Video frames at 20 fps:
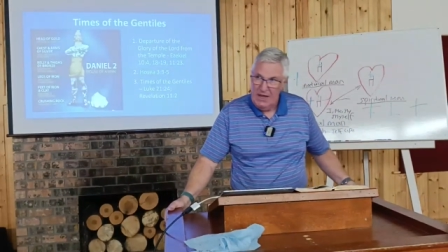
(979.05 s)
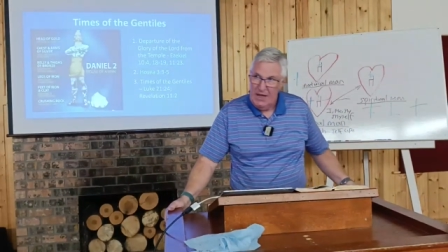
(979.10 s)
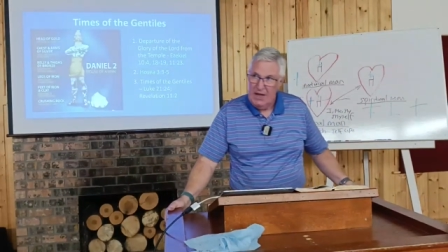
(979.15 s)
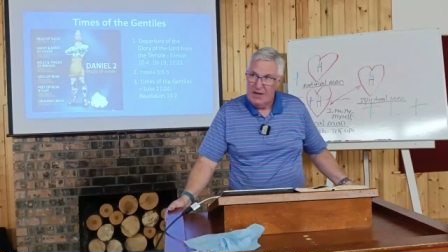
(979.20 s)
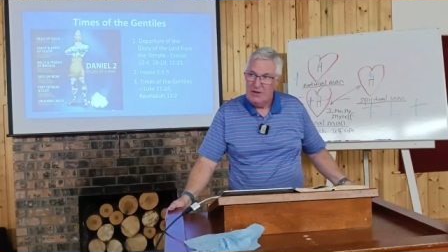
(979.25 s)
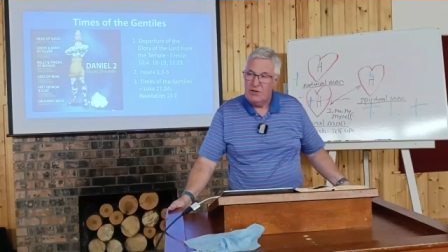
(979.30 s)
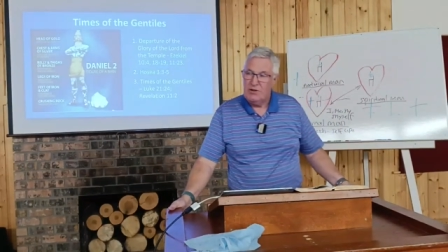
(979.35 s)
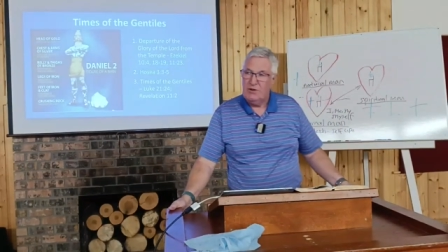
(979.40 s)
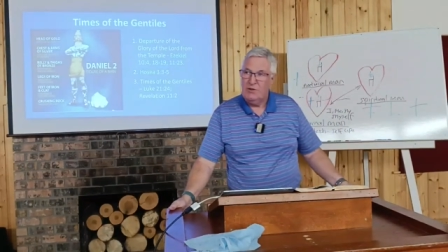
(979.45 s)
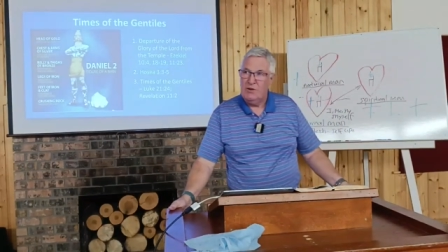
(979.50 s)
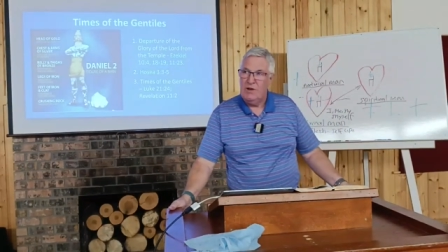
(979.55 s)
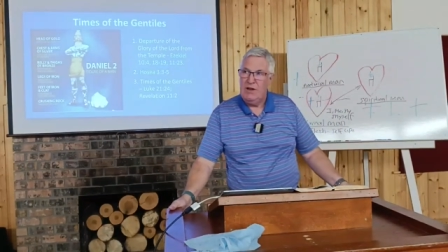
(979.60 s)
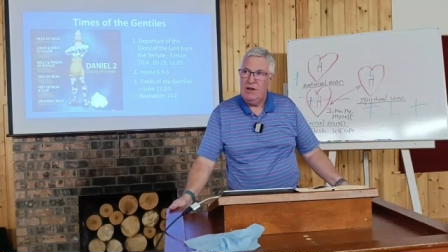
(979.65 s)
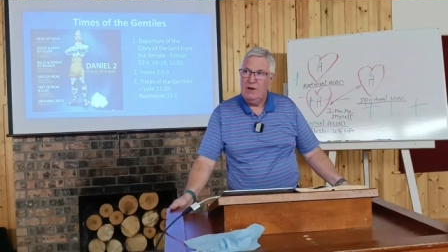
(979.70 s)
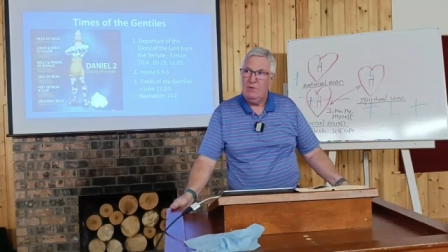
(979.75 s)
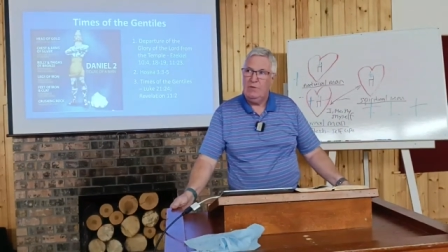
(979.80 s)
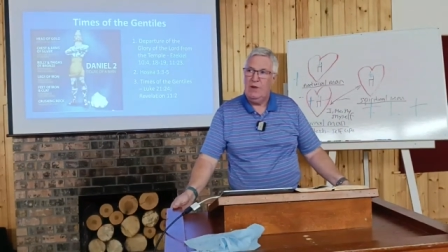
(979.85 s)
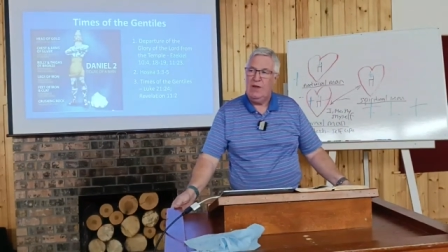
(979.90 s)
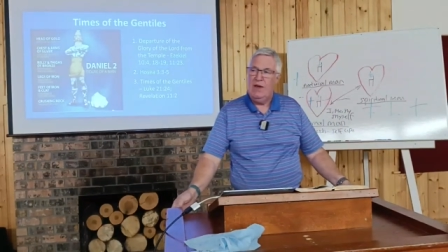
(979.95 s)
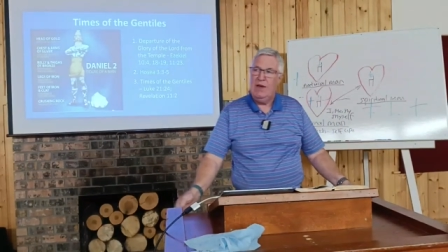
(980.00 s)
And so
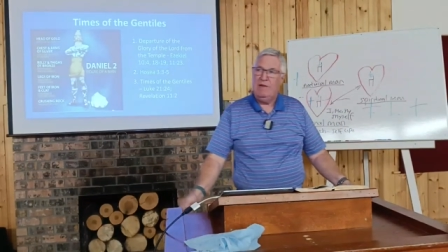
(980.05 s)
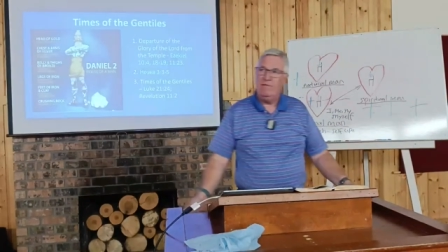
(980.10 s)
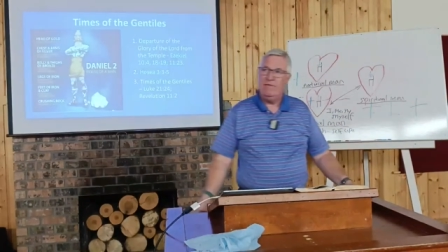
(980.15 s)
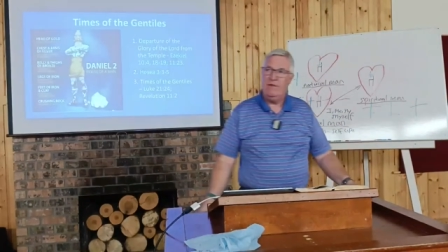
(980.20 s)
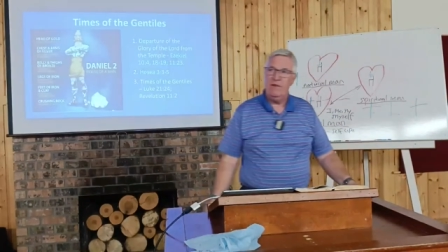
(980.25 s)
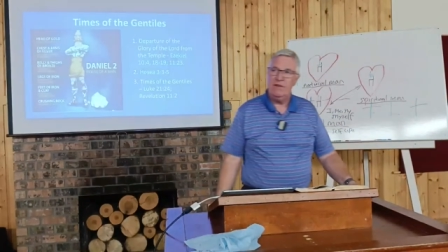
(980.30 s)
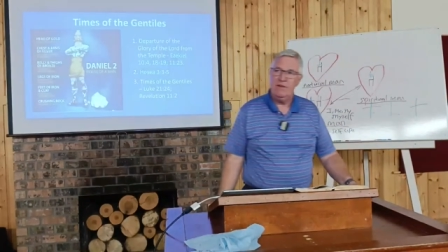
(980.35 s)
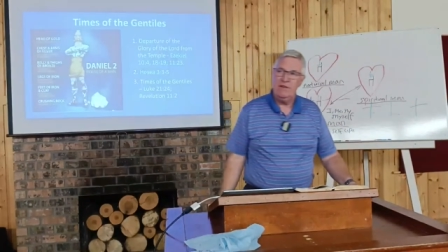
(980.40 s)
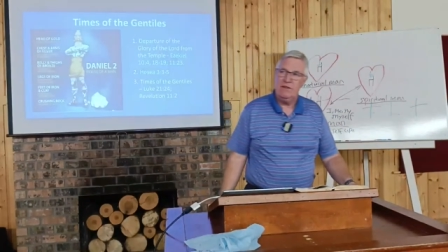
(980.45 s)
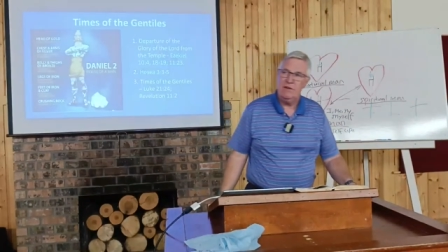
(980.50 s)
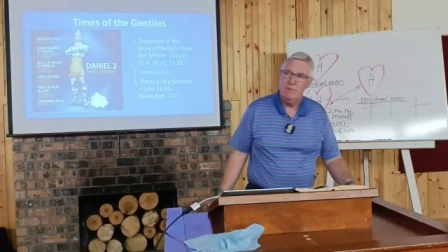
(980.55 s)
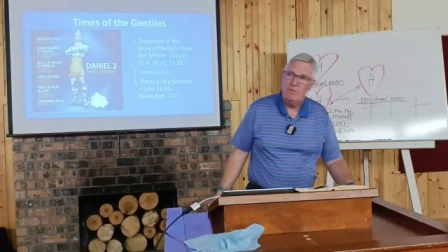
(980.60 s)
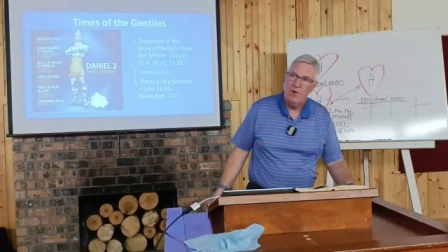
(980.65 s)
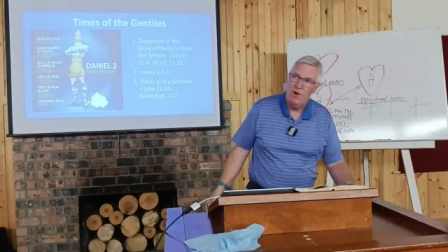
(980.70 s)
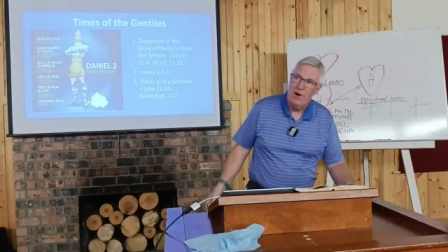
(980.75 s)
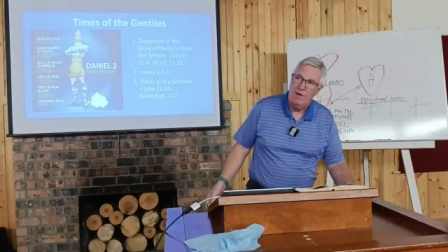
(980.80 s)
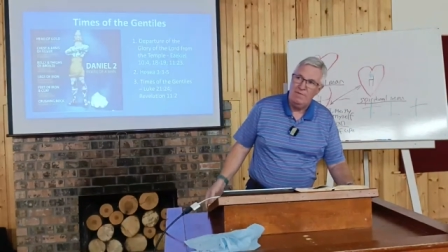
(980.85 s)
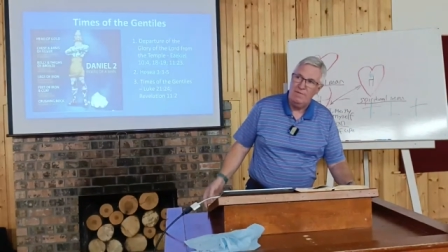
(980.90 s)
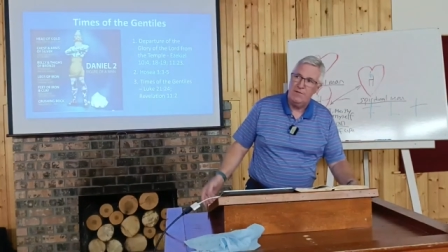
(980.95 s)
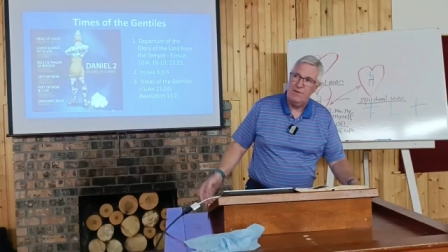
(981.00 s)
here we have this
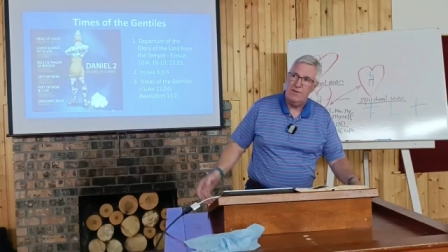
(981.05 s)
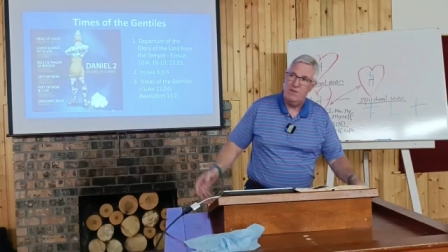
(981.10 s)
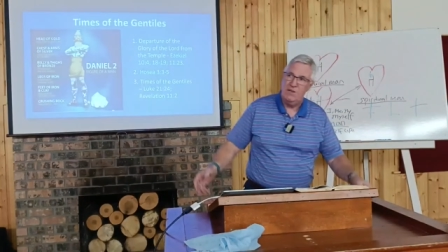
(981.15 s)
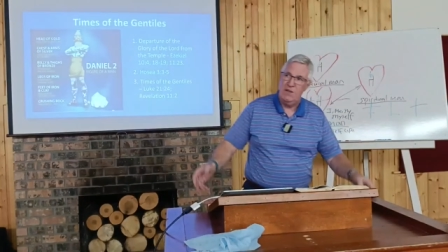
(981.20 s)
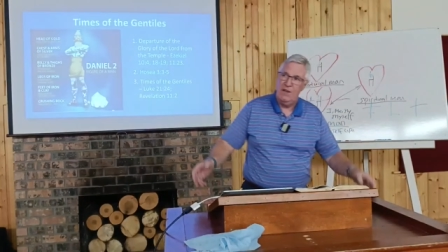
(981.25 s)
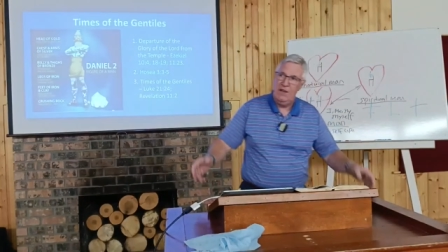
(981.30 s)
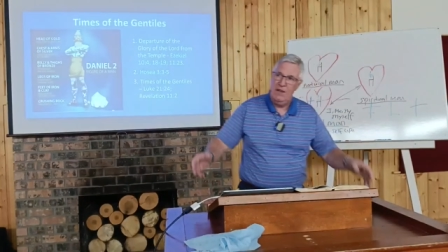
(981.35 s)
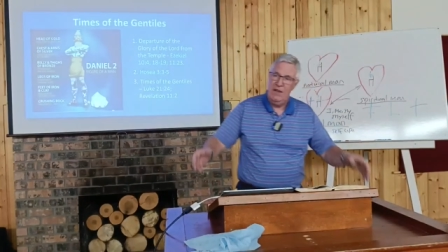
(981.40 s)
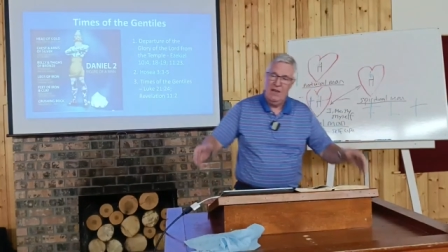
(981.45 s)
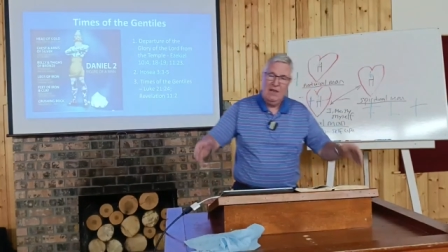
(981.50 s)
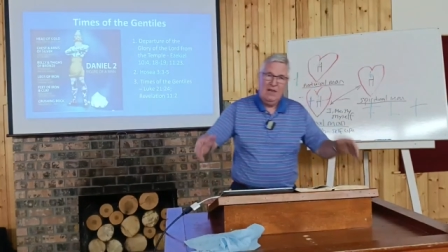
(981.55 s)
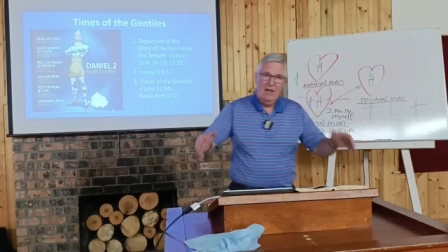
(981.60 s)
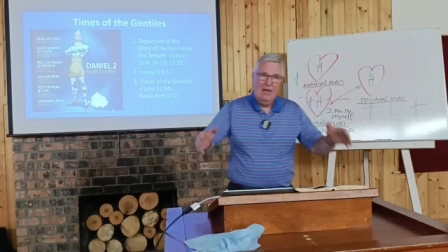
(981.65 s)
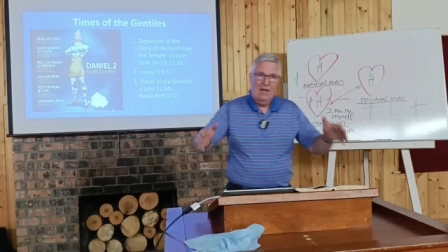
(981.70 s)
prophecy